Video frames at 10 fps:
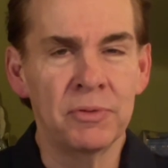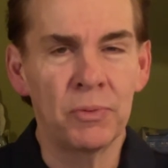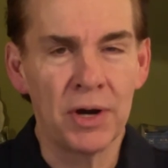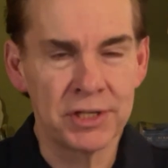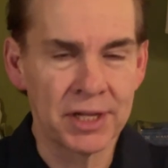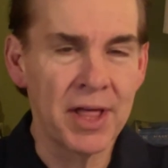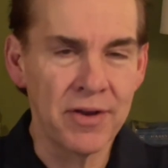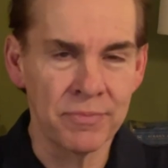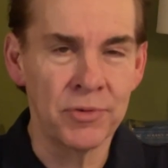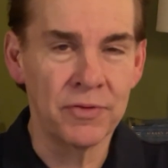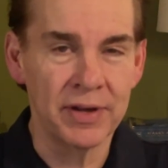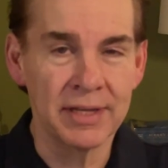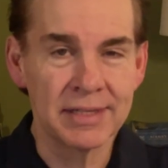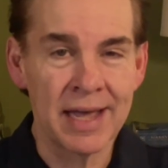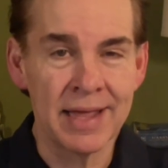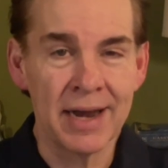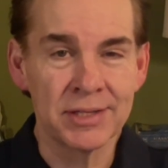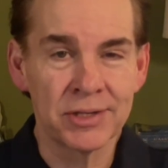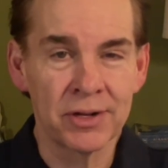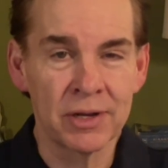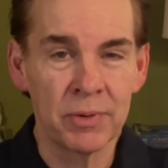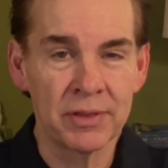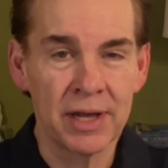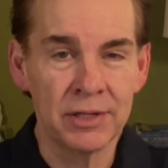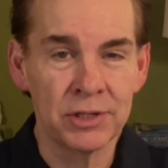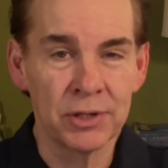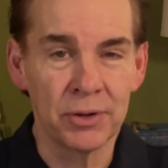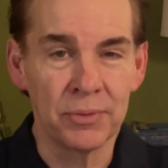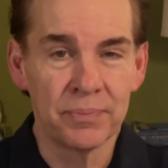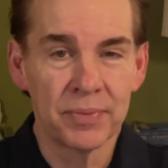been watching a lot of movies, and that is certainly what they do,